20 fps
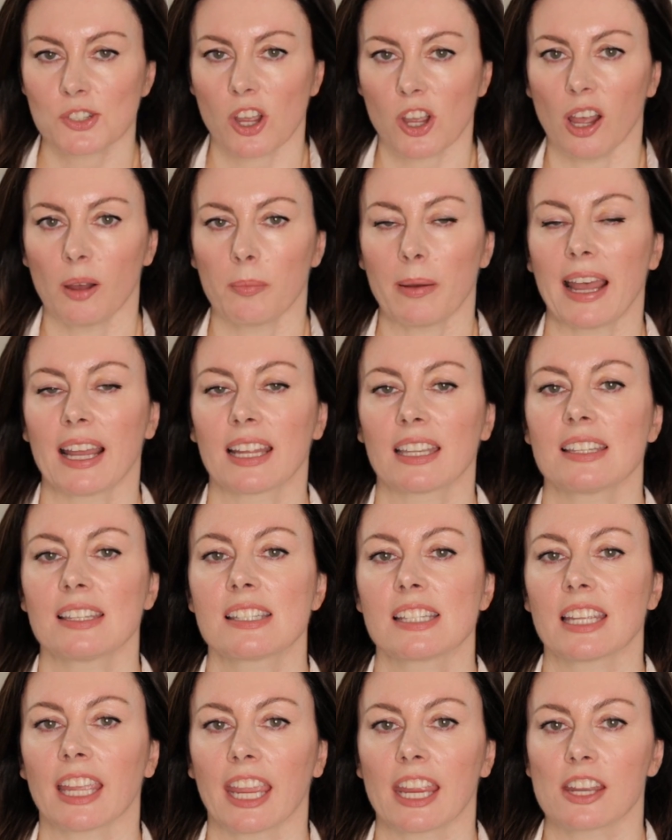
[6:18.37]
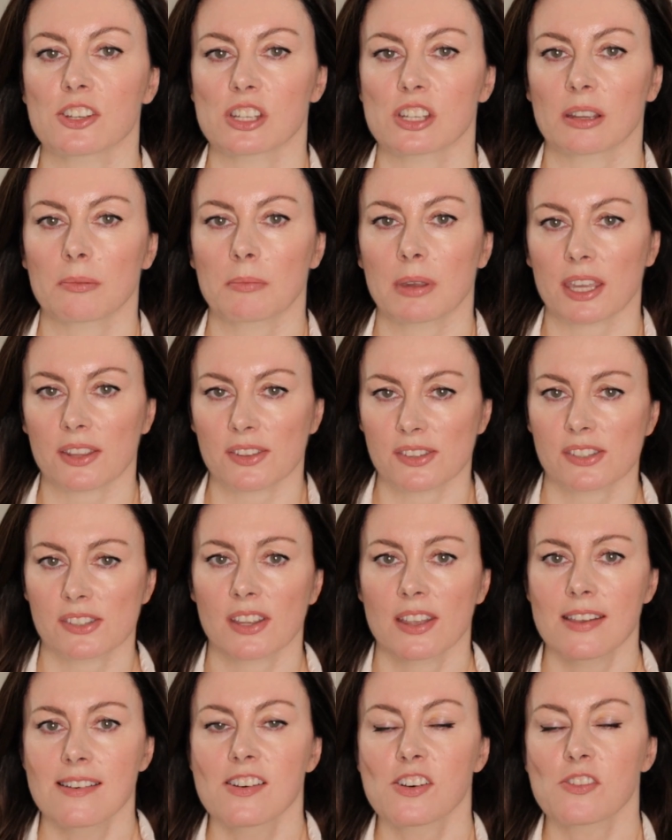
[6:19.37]
top anti-aging
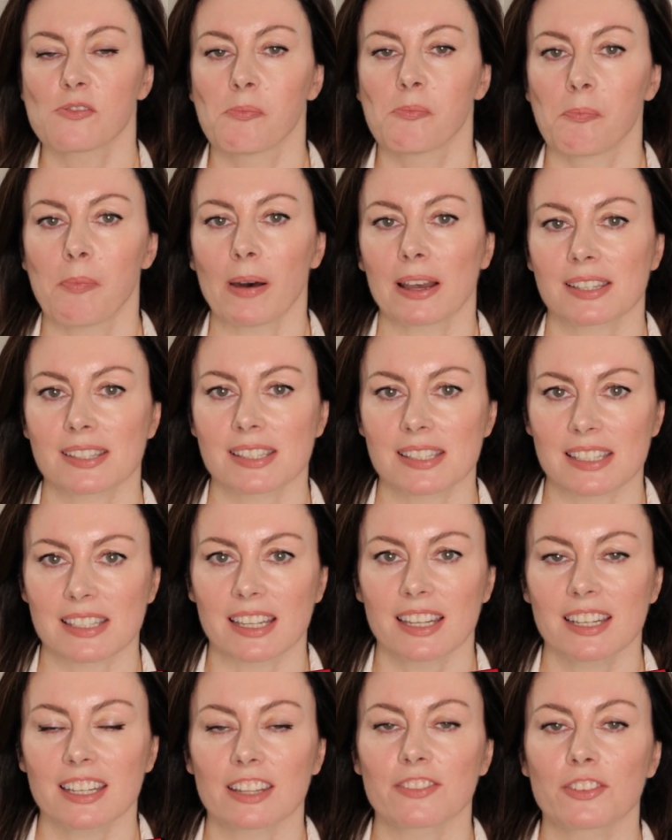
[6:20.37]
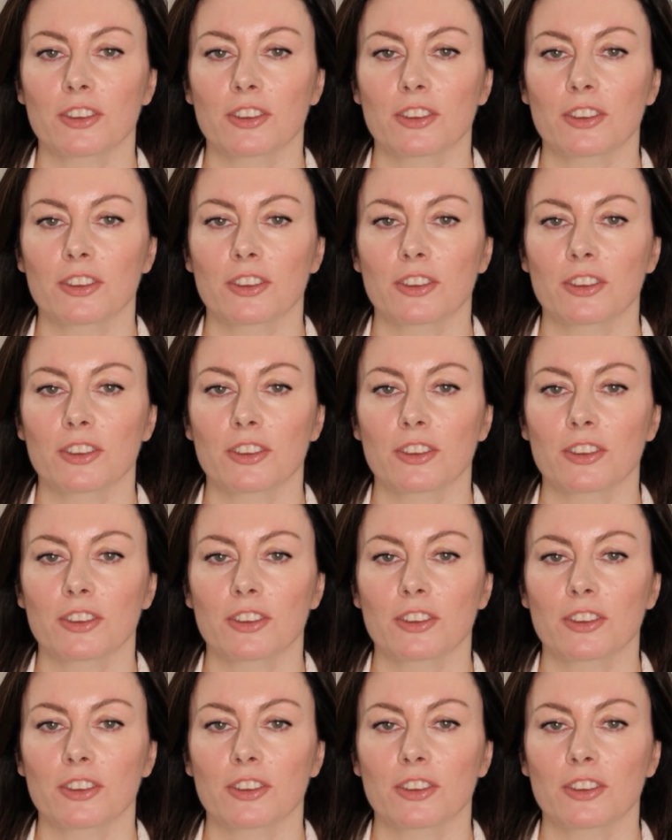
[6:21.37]
myths busted.